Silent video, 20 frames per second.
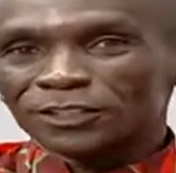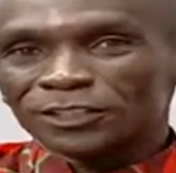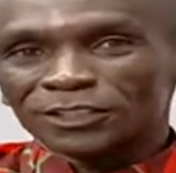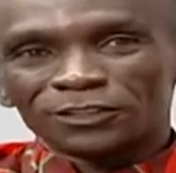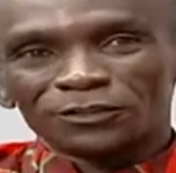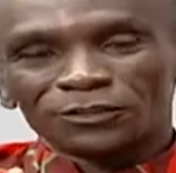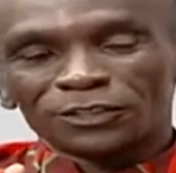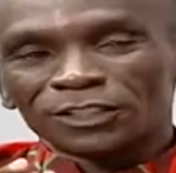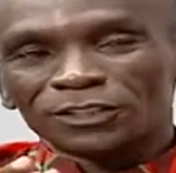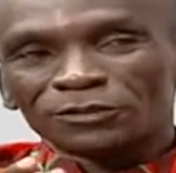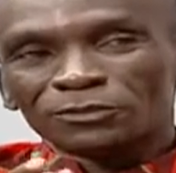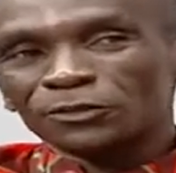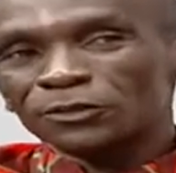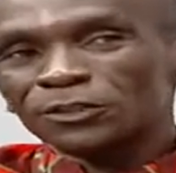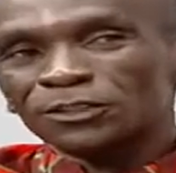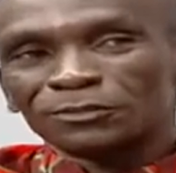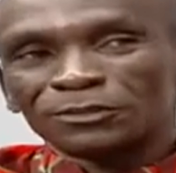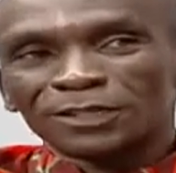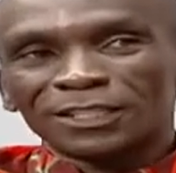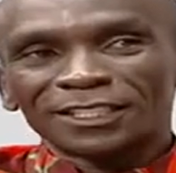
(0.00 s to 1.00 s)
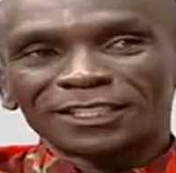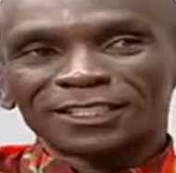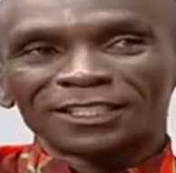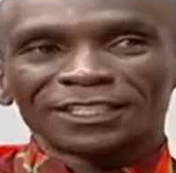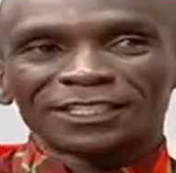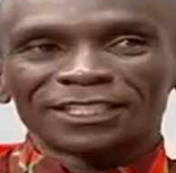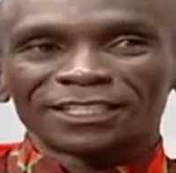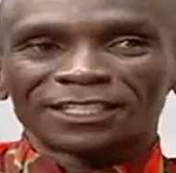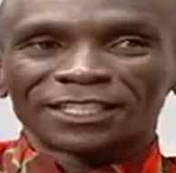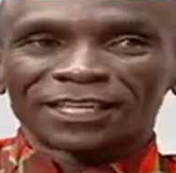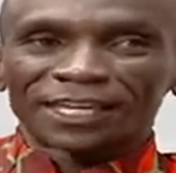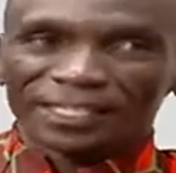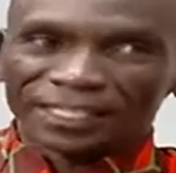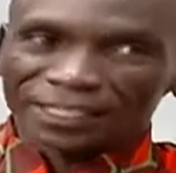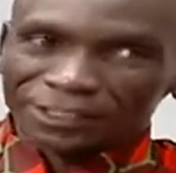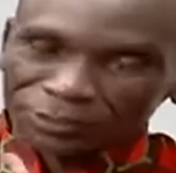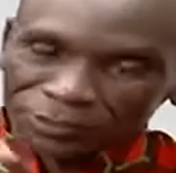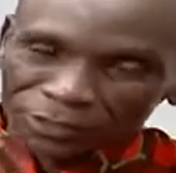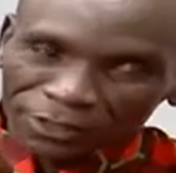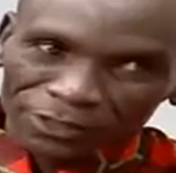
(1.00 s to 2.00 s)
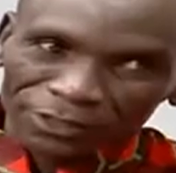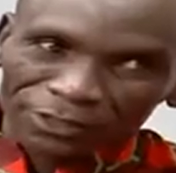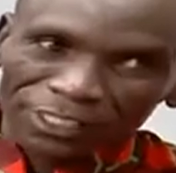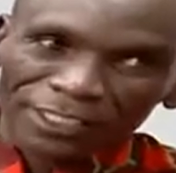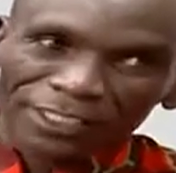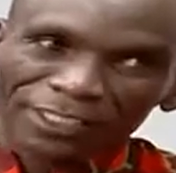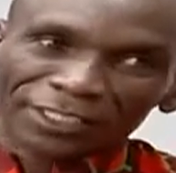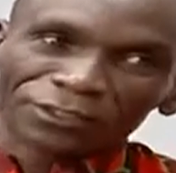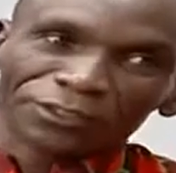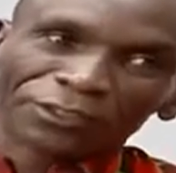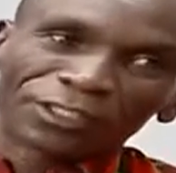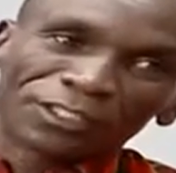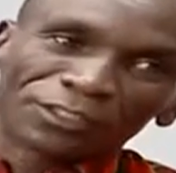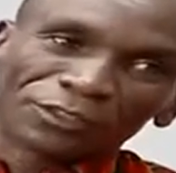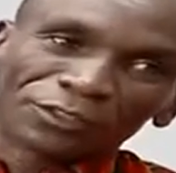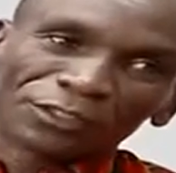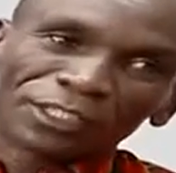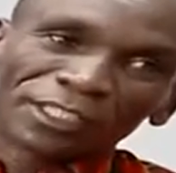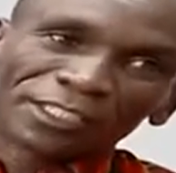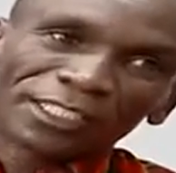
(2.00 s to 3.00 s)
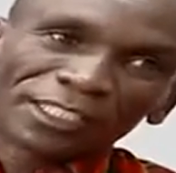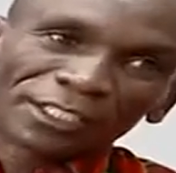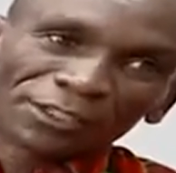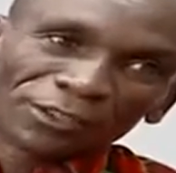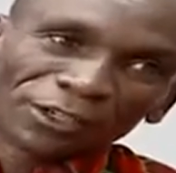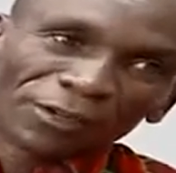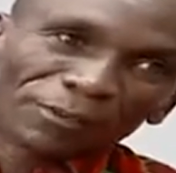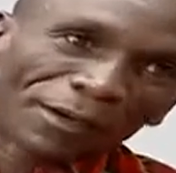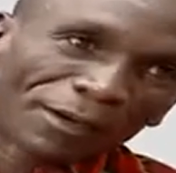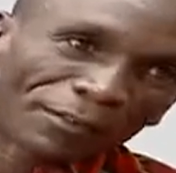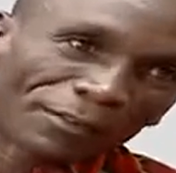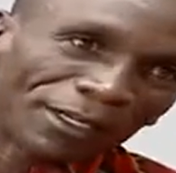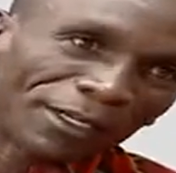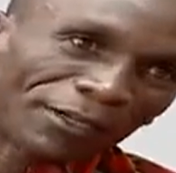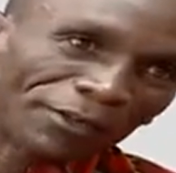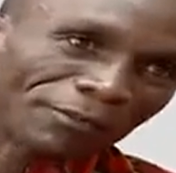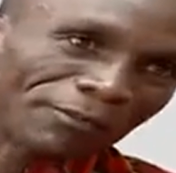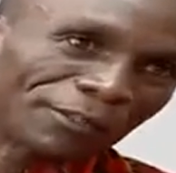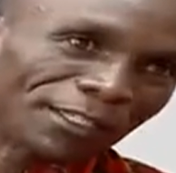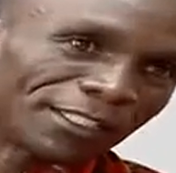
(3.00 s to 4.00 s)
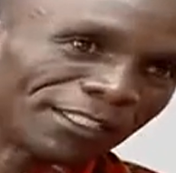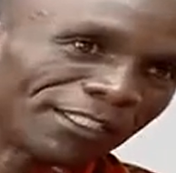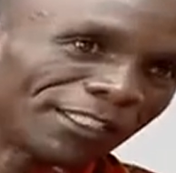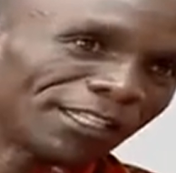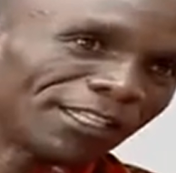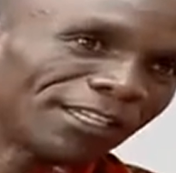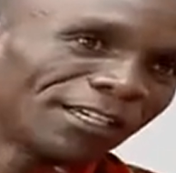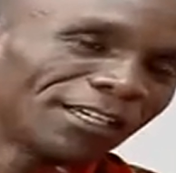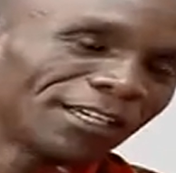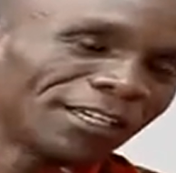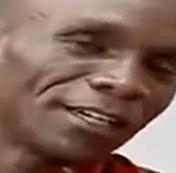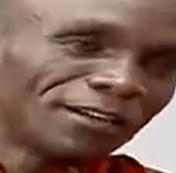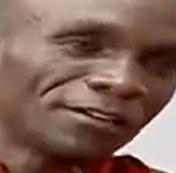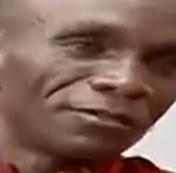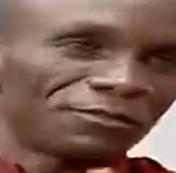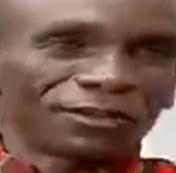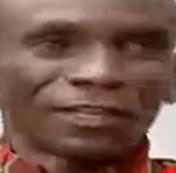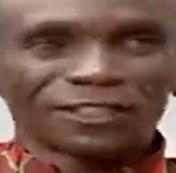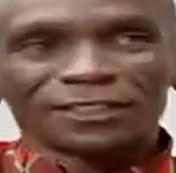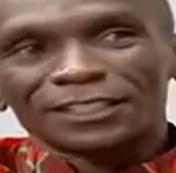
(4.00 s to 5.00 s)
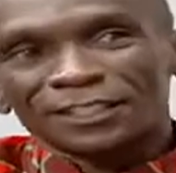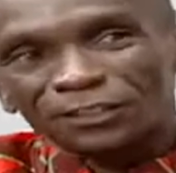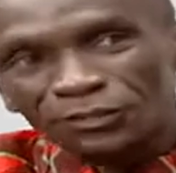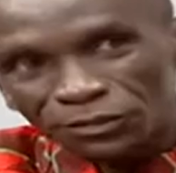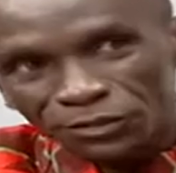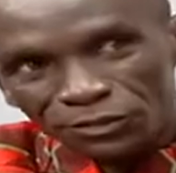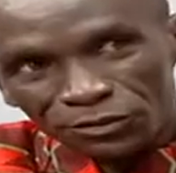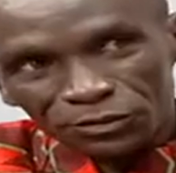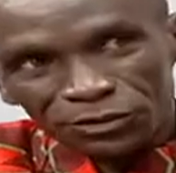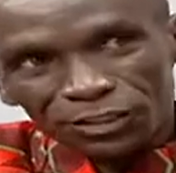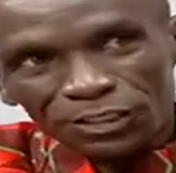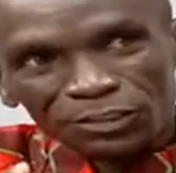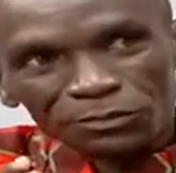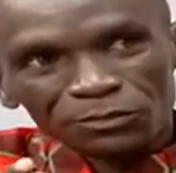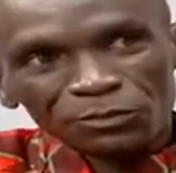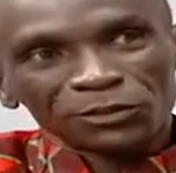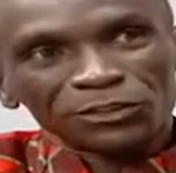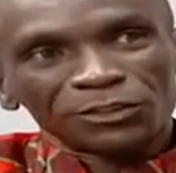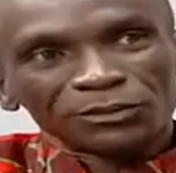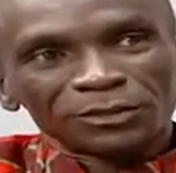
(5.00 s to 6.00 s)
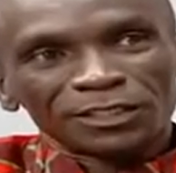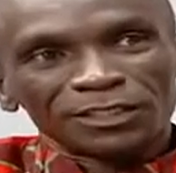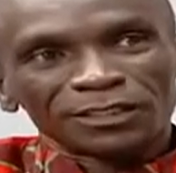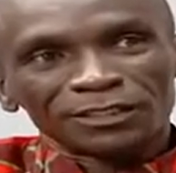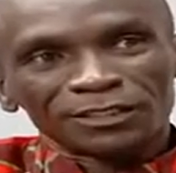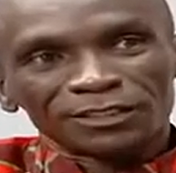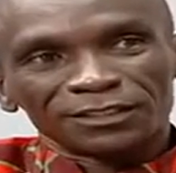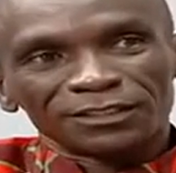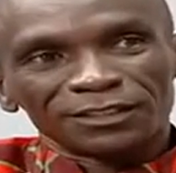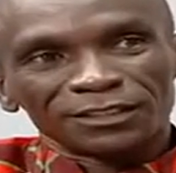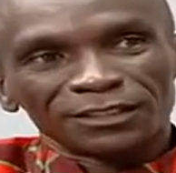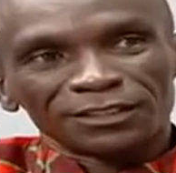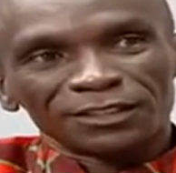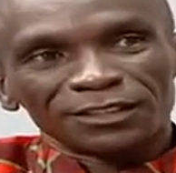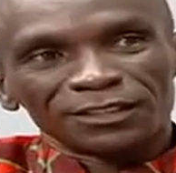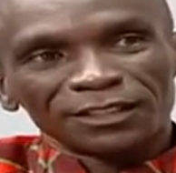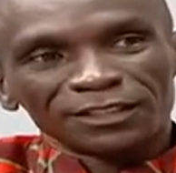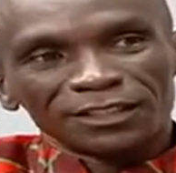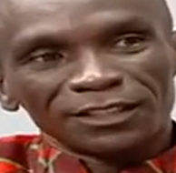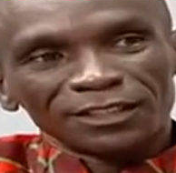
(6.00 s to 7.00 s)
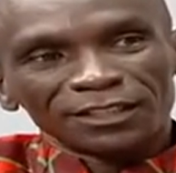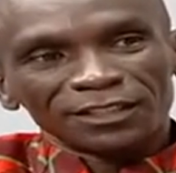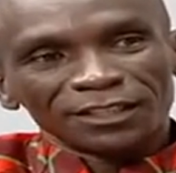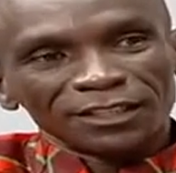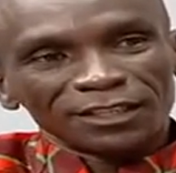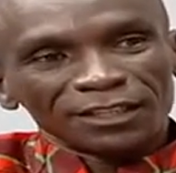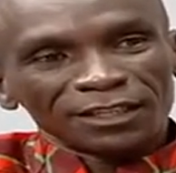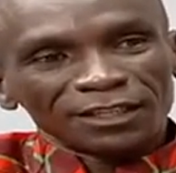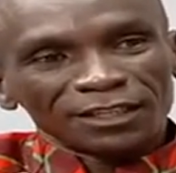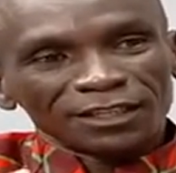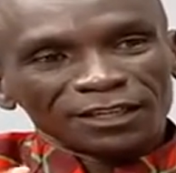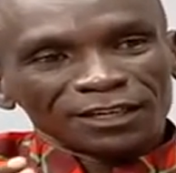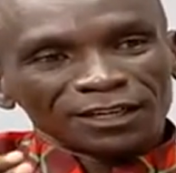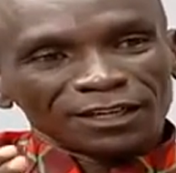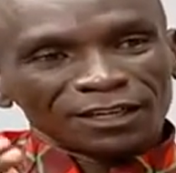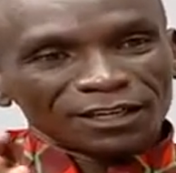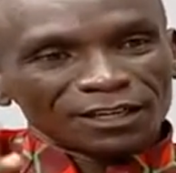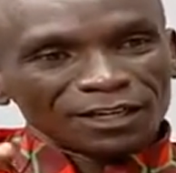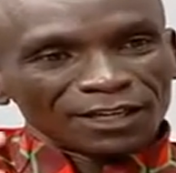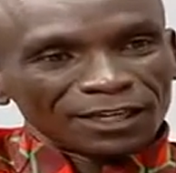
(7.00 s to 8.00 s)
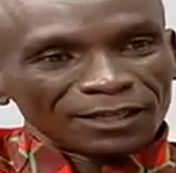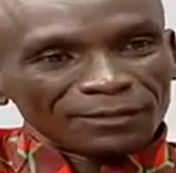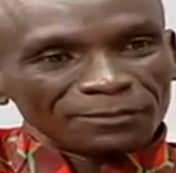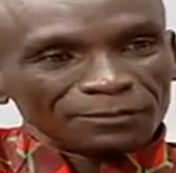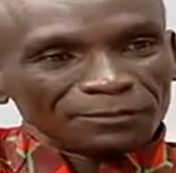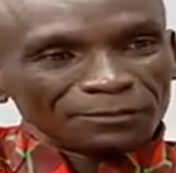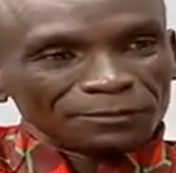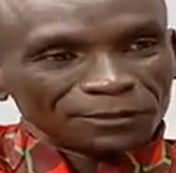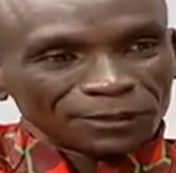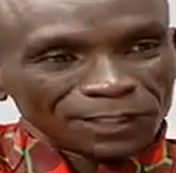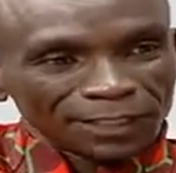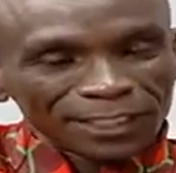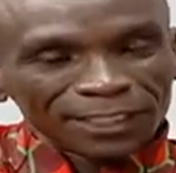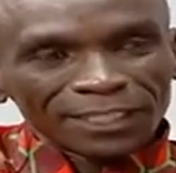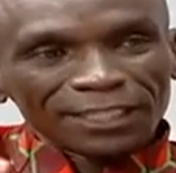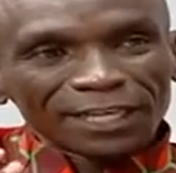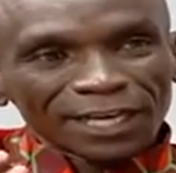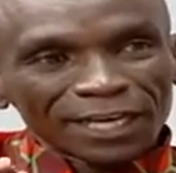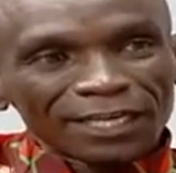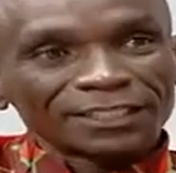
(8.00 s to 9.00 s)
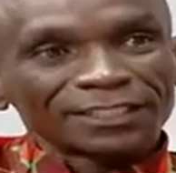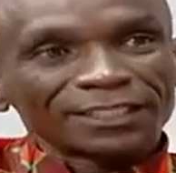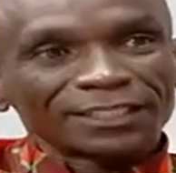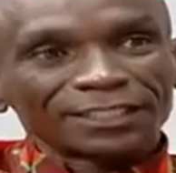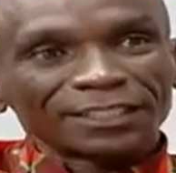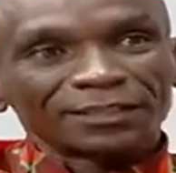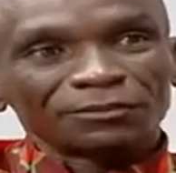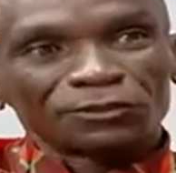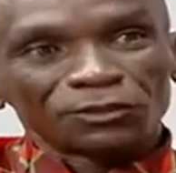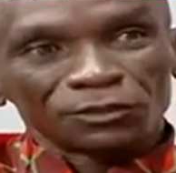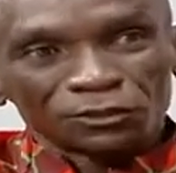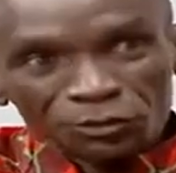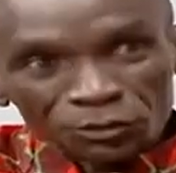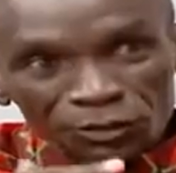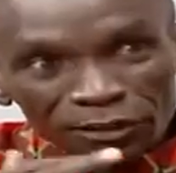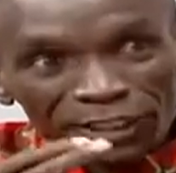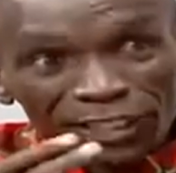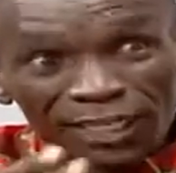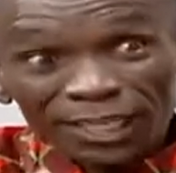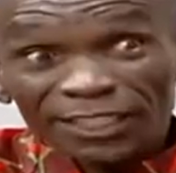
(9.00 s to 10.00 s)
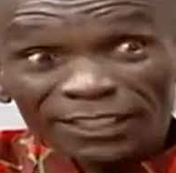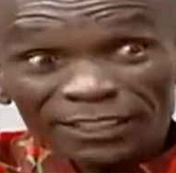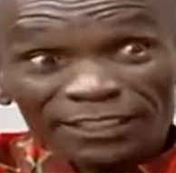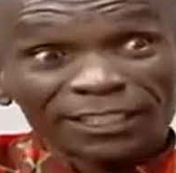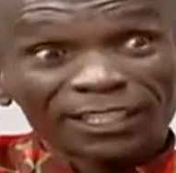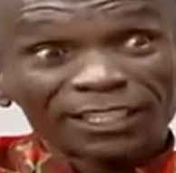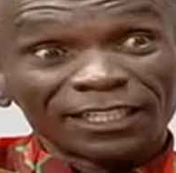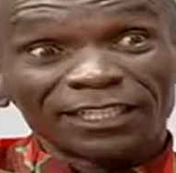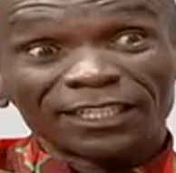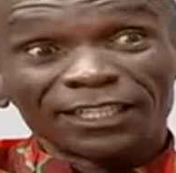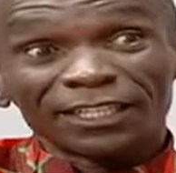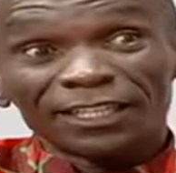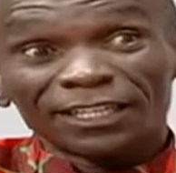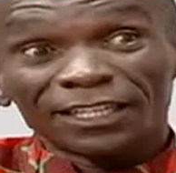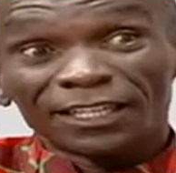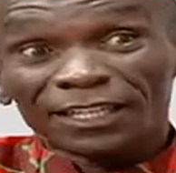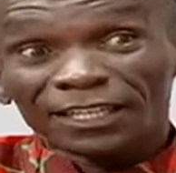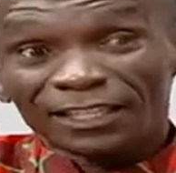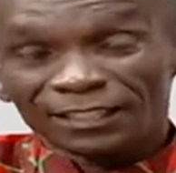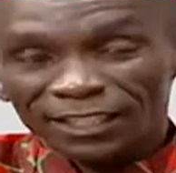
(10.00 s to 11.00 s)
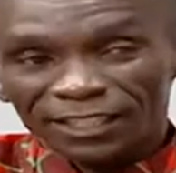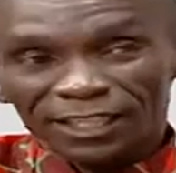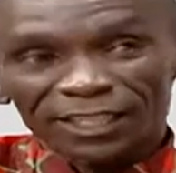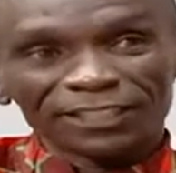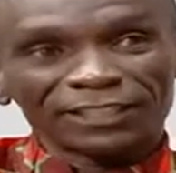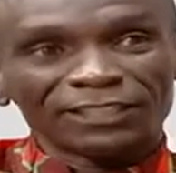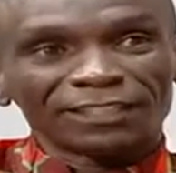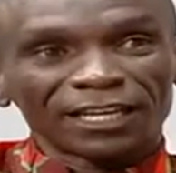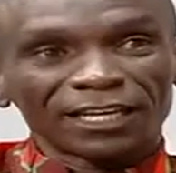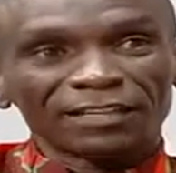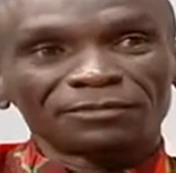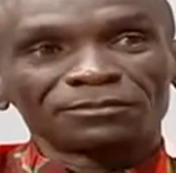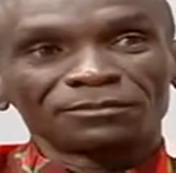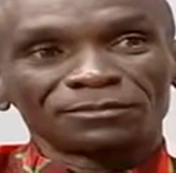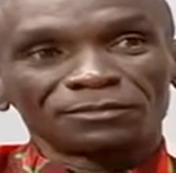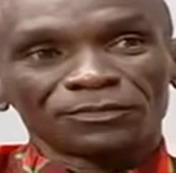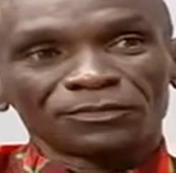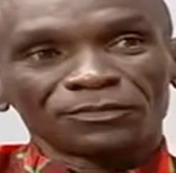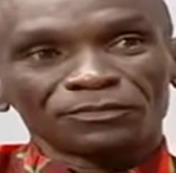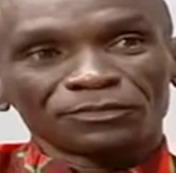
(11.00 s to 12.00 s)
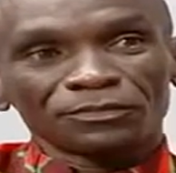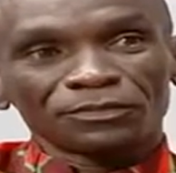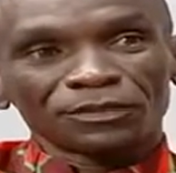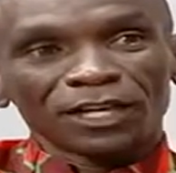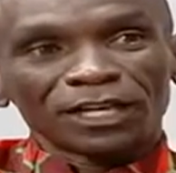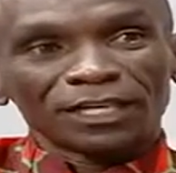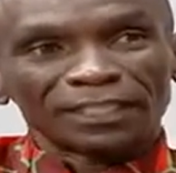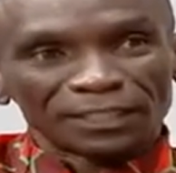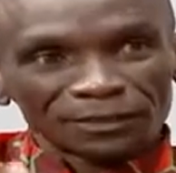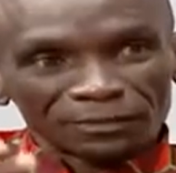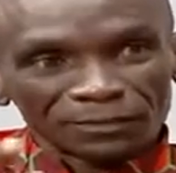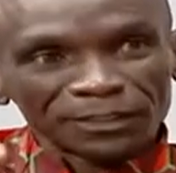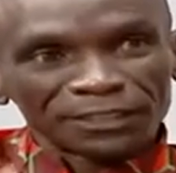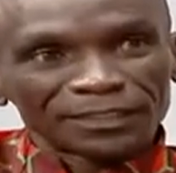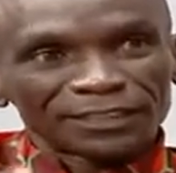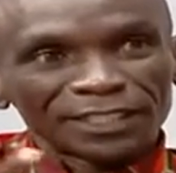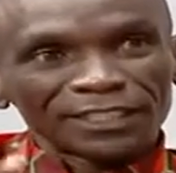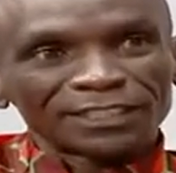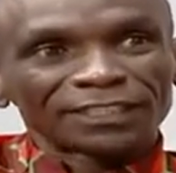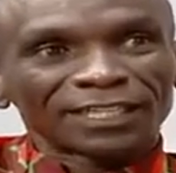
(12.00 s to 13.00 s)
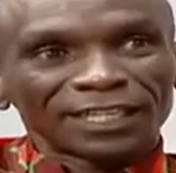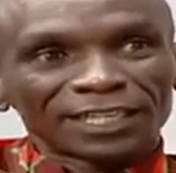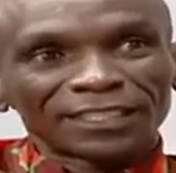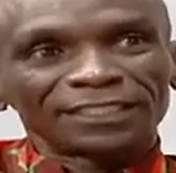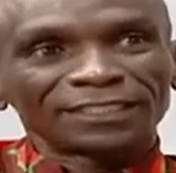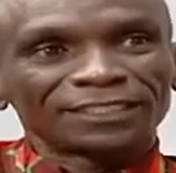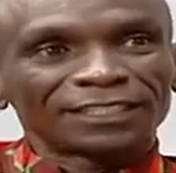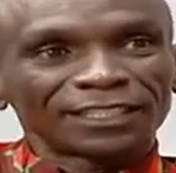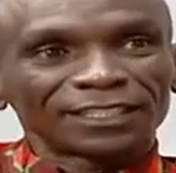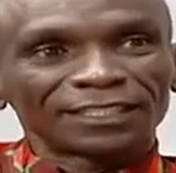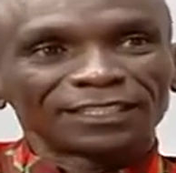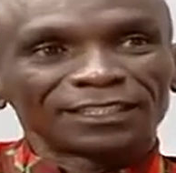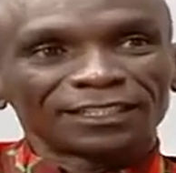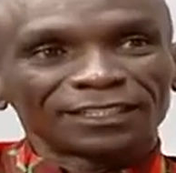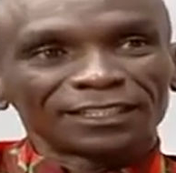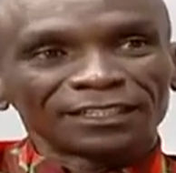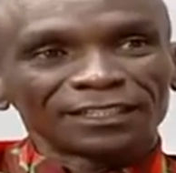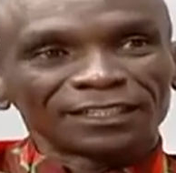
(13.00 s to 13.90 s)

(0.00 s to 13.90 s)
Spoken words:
to the sportsmen and then to the general public of Kenya. First, it was to the sportsmen that I'm really urging them to do the right thing at the right time and repeat that right thing